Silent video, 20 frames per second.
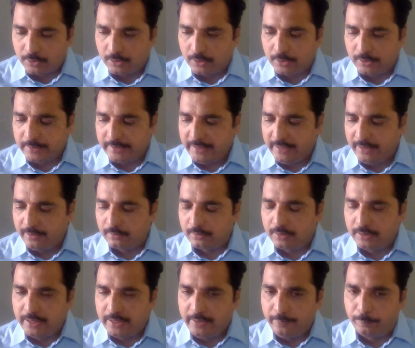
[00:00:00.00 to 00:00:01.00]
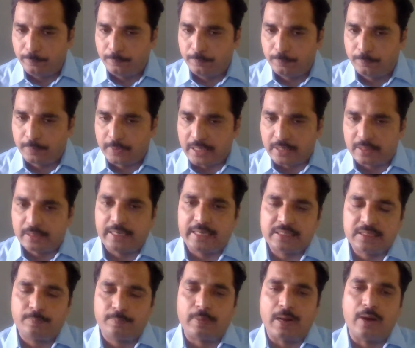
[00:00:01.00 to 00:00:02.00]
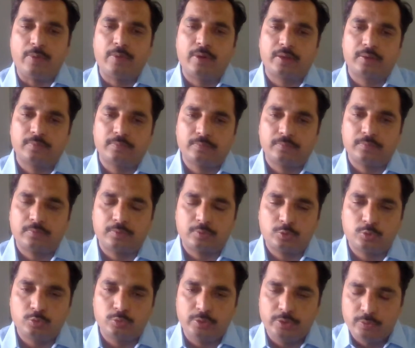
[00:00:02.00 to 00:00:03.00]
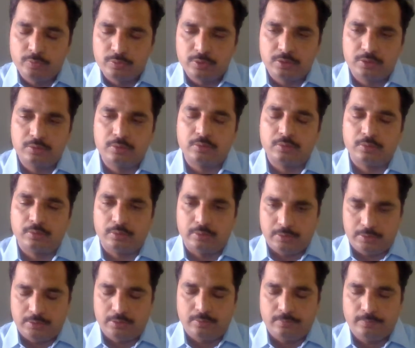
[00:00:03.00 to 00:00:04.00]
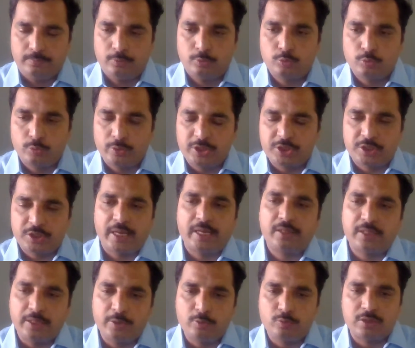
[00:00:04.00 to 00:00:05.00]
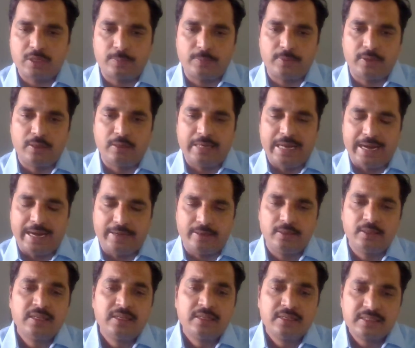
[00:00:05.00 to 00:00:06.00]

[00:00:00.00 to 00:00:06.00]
the collector has a power to use to restrict the use of the land.